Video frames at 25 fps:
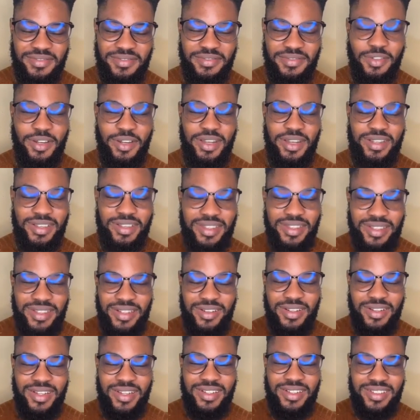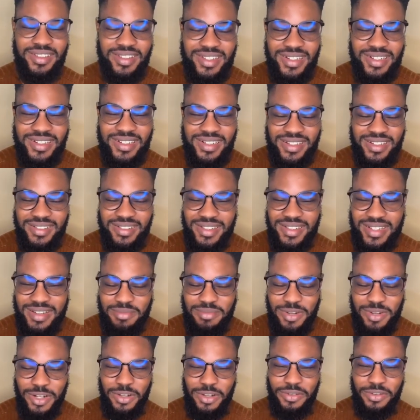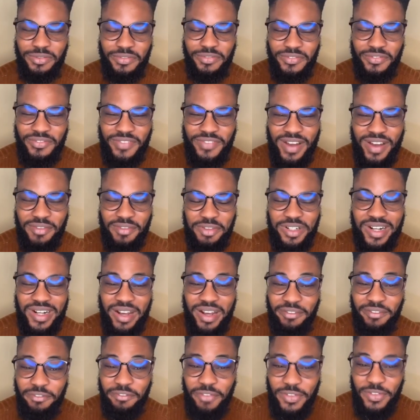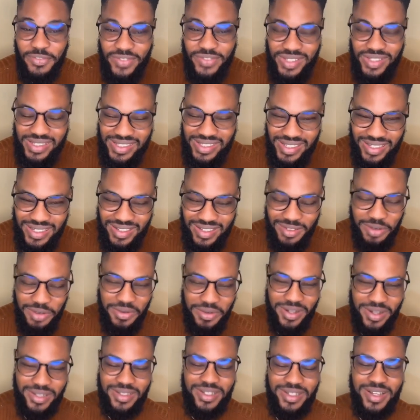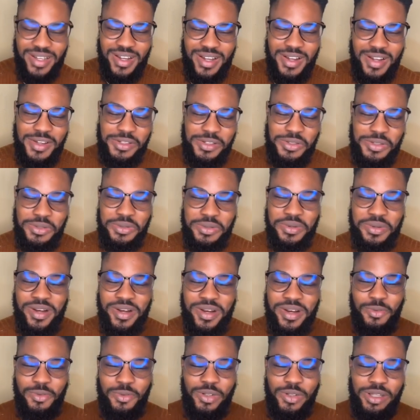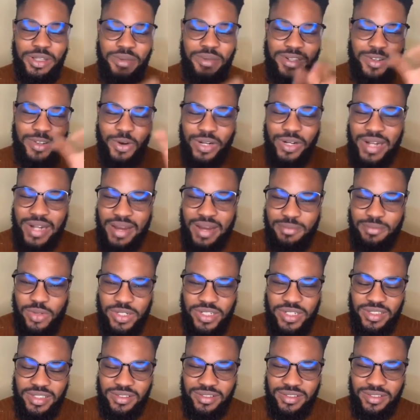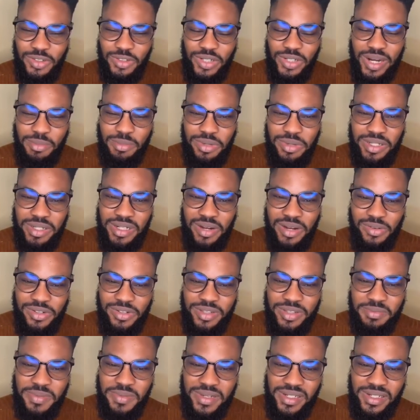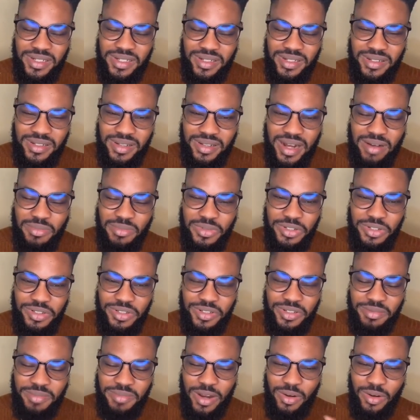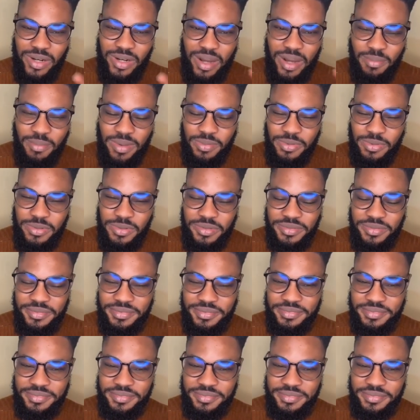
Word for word: Okay, th- okay, three three million five hundred and fifty k. All right. So, mm-hmm. um, what about the other the other money that? How much by other people?